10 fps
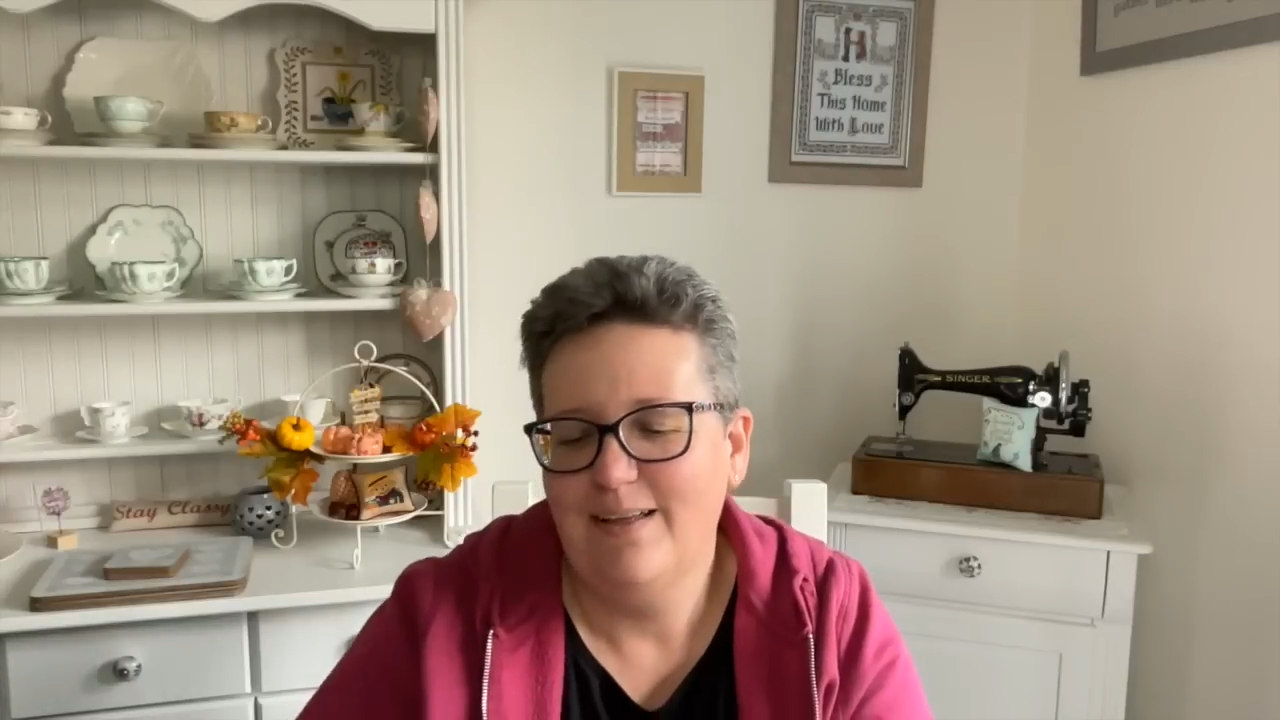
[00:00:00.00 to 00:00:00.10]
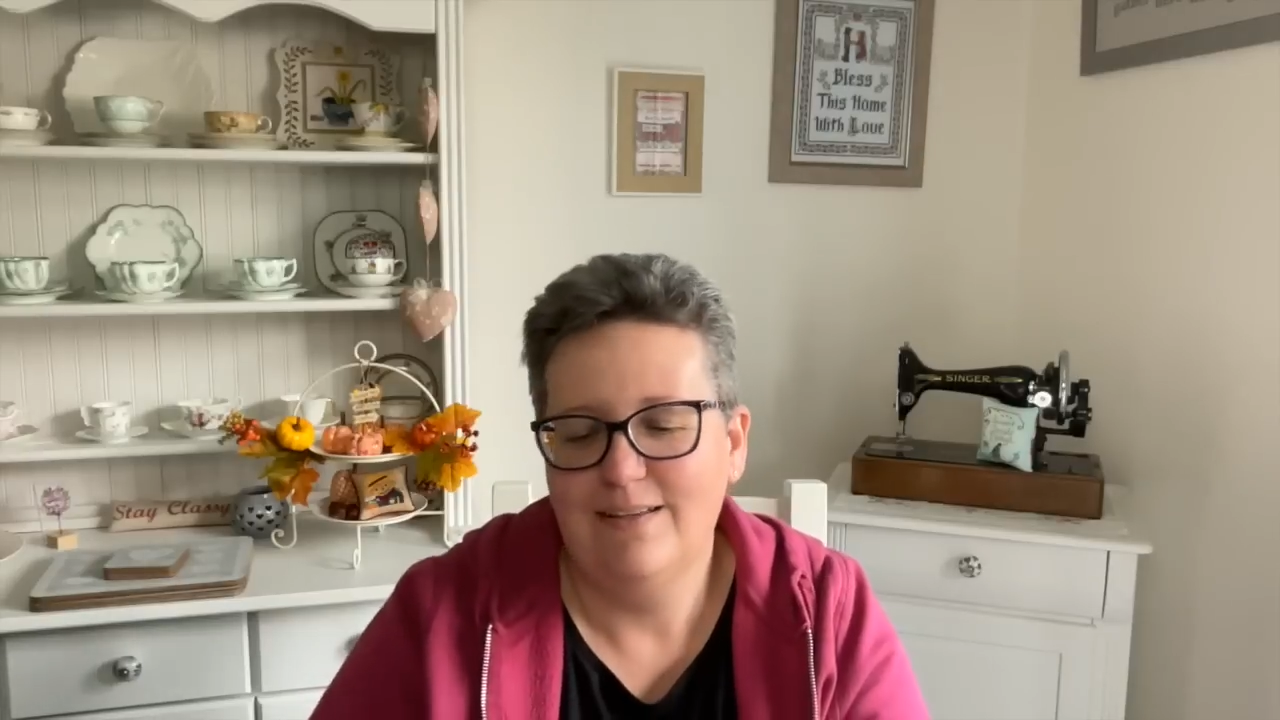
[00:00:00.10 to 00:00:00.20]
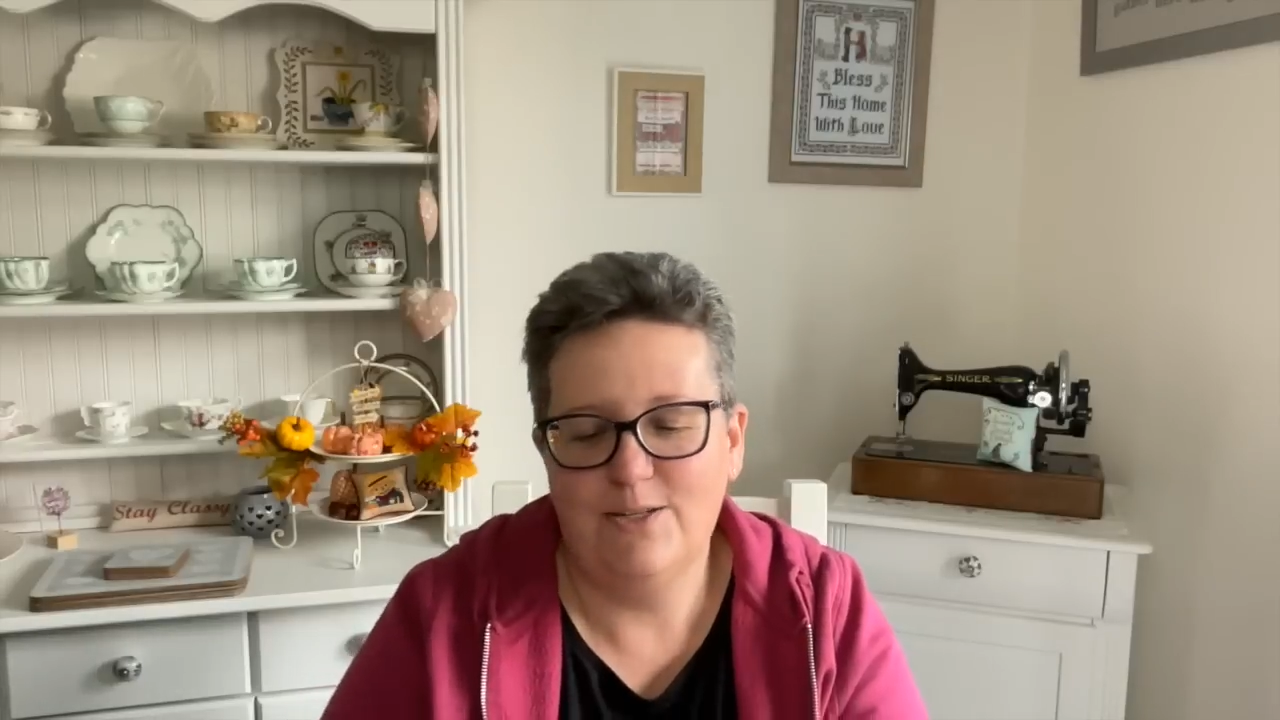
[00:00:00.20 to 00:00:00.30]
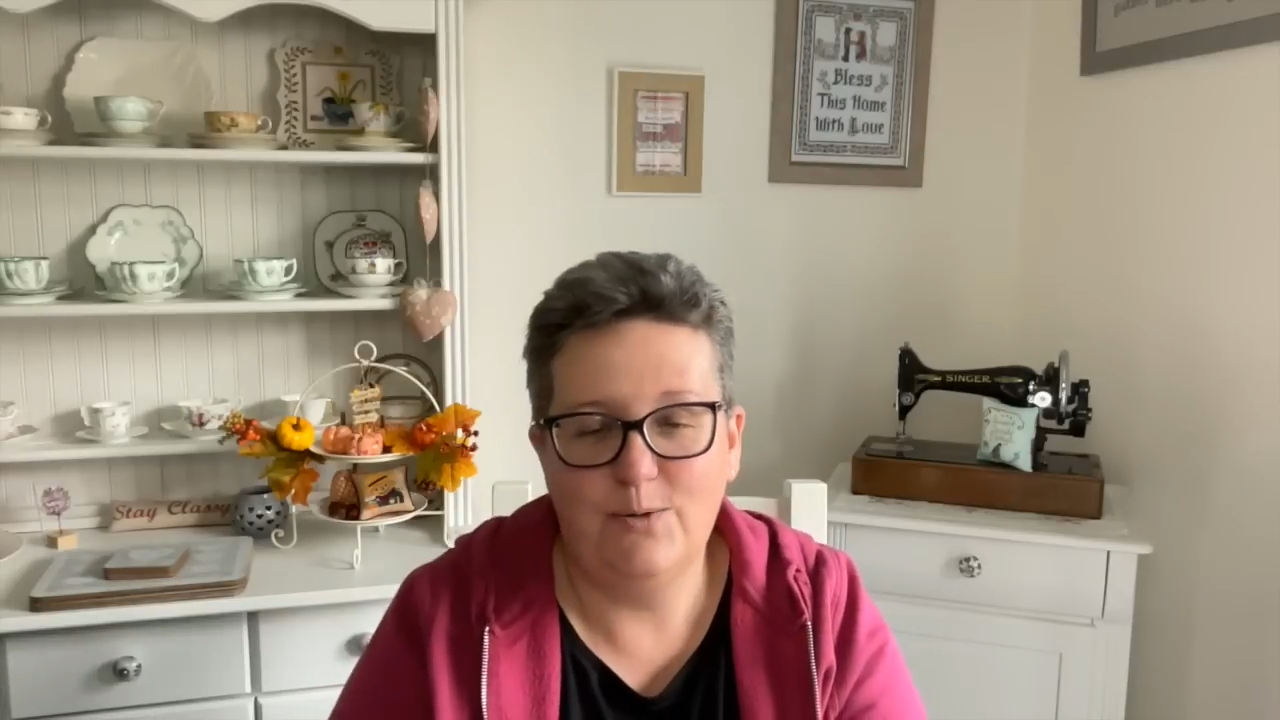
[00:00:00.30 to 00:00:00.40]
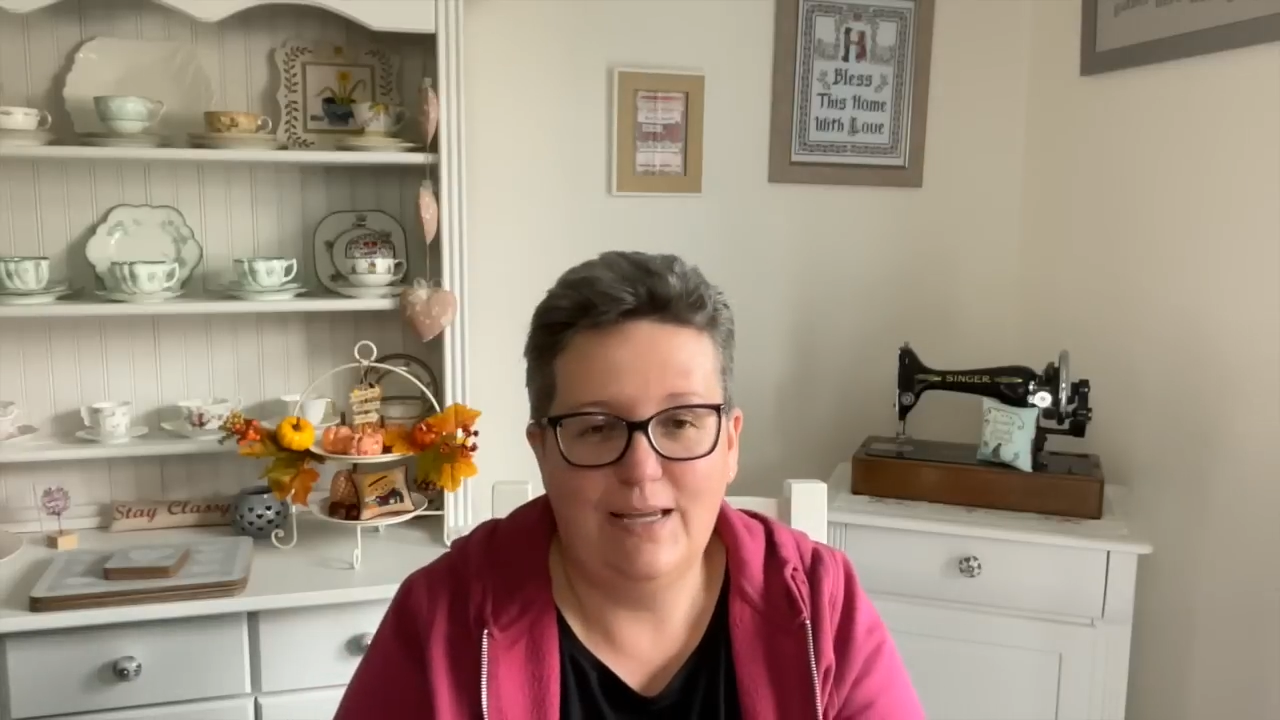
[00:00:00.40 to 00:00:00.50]

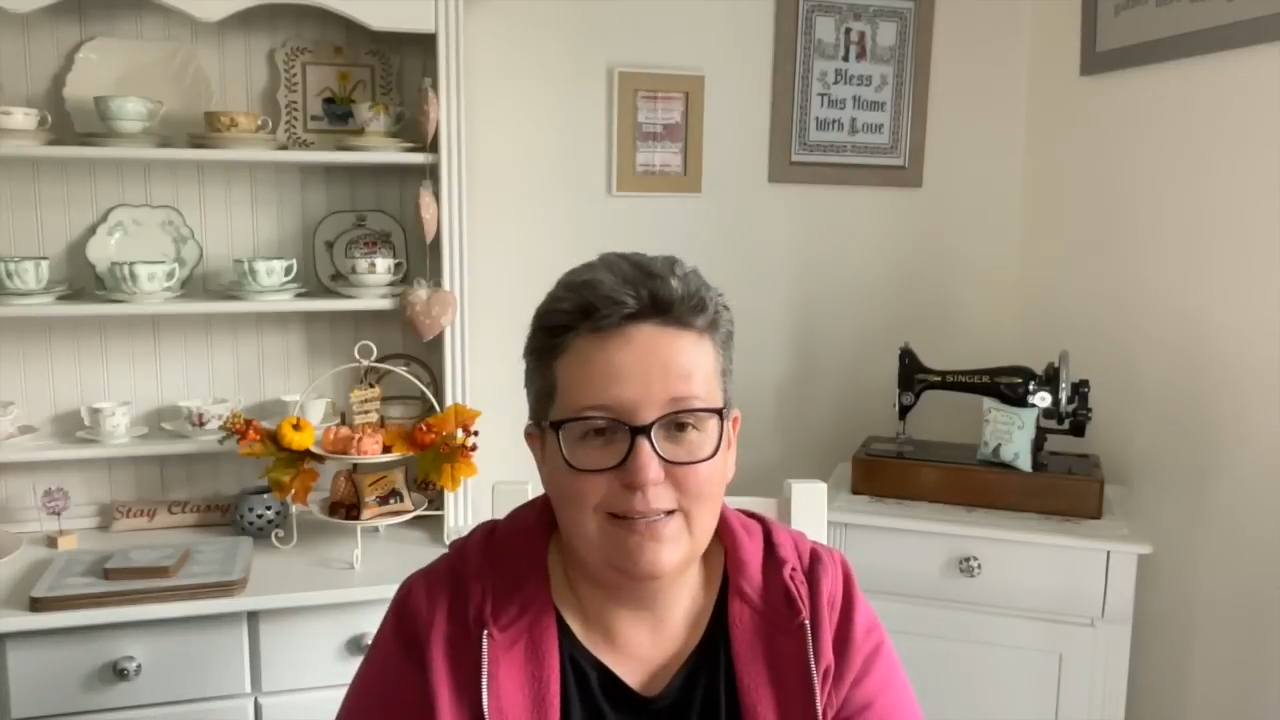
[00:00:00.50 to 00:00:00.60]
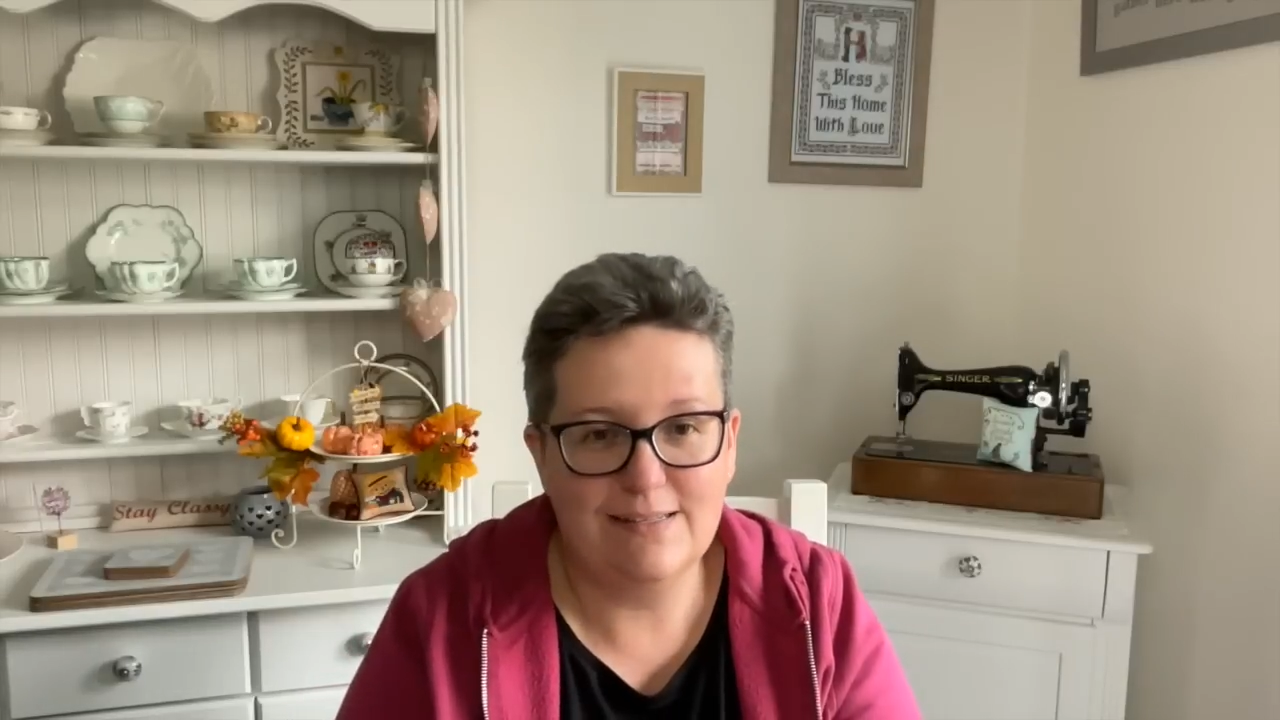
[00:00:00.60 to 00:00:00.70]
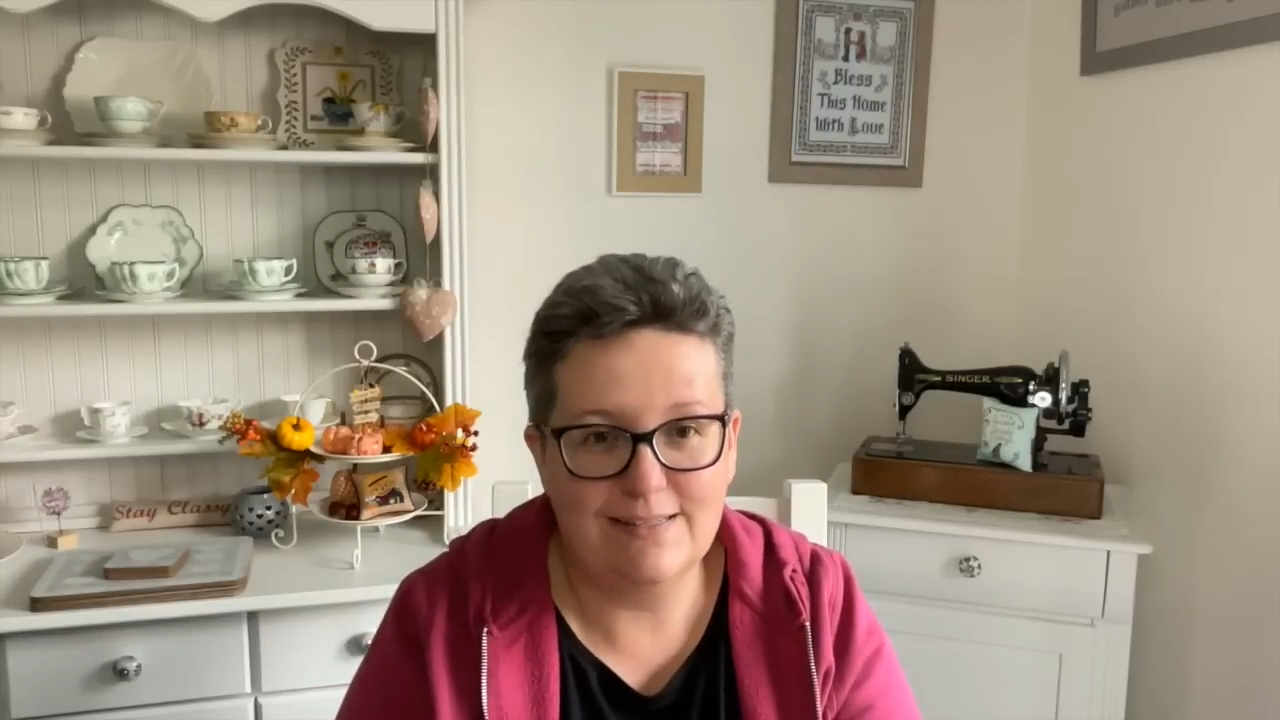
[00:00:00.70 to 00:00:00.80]
So yes,